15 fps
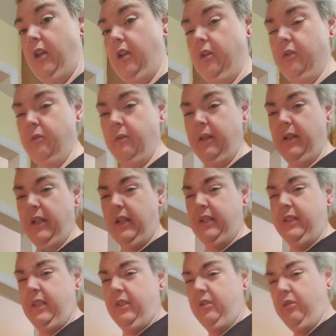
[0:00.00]
So what did I
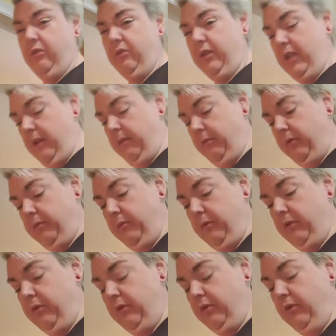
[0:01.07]
say? 2 tablespoons
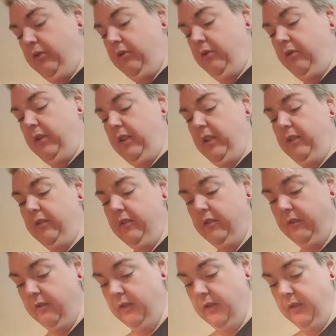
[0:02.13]
of nutritional
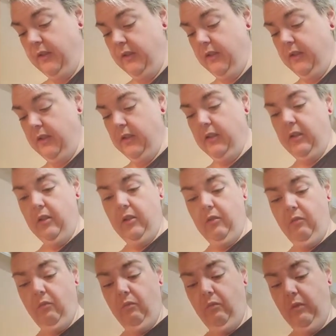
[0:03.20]
yeast.
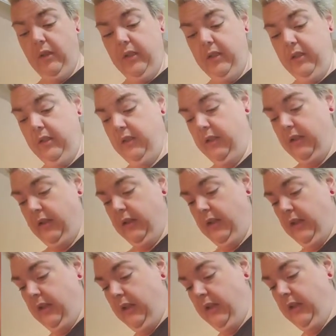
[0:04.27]
1
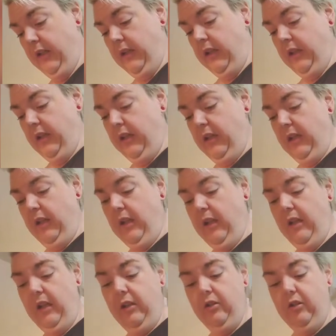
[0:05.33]

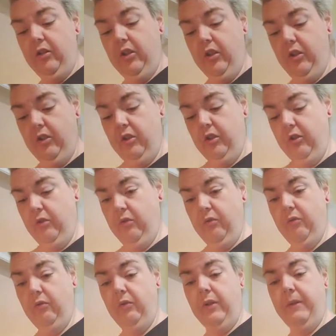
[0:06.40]
and 2.